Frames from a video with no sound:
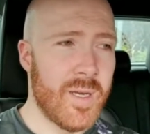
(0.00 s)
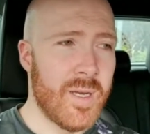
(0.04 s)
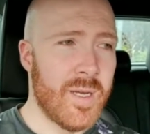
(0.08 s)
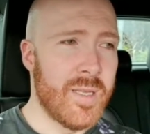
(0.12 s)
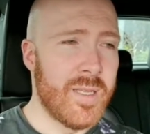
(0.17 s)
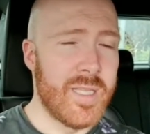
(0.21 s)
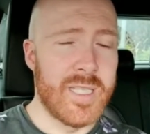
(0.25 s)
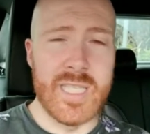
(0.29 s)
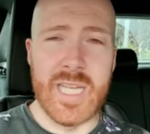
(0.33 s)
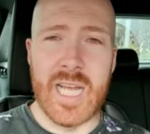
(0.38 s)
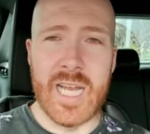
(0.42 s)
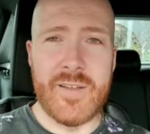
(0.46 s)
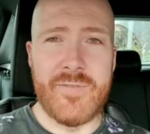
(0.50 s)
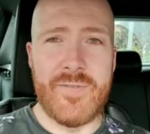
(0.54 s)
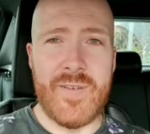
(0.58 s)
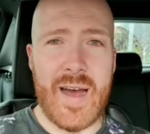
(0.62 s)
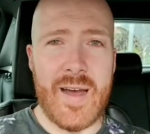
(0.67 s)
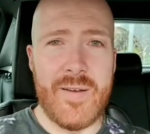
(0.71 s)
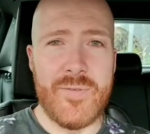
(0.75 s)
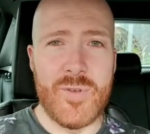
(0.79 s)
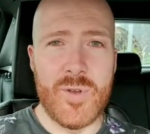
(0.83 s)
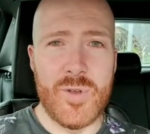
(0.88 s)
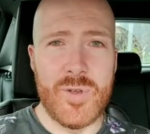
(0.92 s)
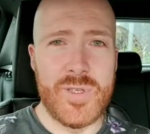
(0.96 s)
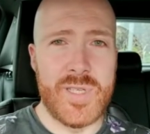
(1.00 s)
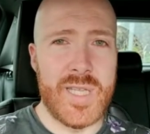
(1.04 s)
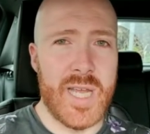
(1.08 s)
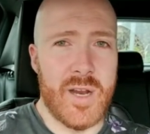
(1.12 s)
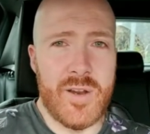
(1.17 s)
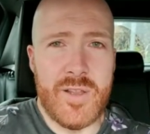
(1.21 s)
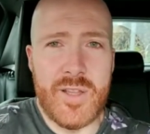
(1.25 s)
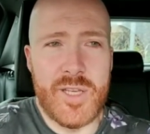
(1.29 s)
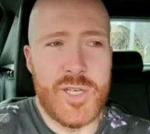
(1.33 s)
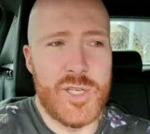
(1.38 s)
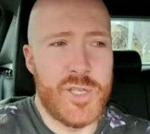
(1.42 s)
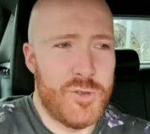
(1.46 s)
There's like 5 dudes there,
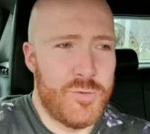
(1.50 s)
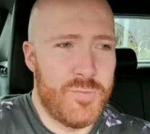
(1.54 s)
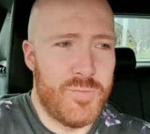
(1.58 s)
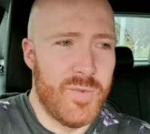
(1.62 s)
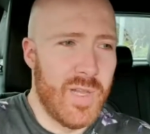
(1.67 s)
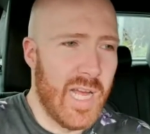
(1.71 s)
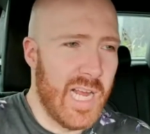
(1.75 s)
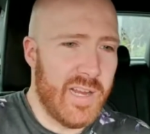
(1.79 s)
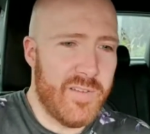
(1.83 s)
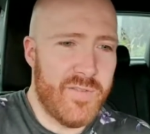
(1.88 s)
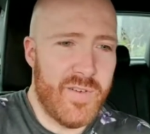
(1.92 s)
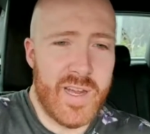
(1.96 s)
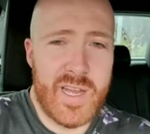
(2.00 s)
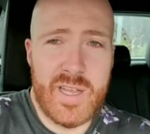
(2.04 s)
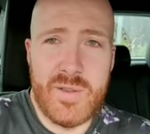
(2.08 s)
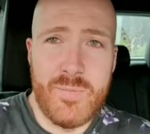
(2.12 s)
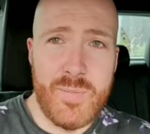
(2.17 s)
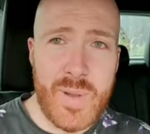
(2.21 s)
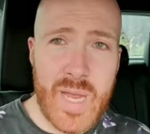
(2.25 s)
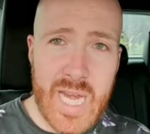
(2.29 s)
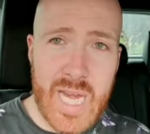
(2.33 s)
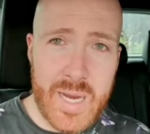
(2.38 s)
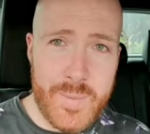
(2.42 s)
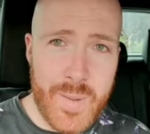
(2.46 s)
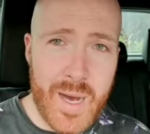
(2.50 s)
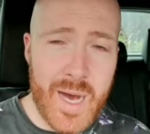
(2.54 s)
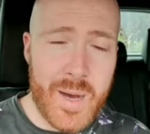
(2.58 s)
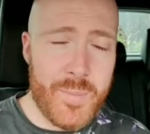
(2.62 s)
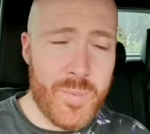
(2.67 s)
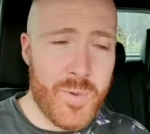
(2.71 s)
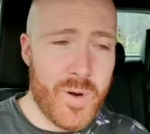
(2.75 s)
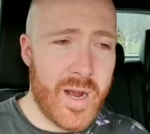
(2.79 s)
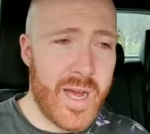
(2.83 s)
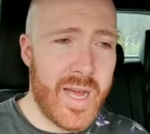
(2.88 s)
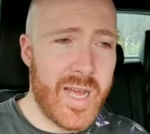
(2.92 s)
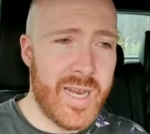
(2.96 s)
and they just like fucking beat him up,
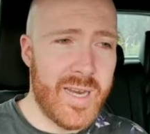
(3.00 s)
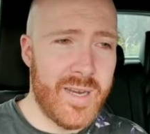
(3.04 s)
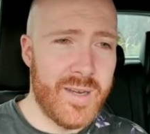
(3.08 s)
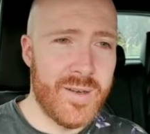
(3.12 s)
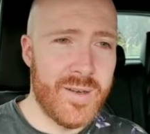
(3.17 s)
right?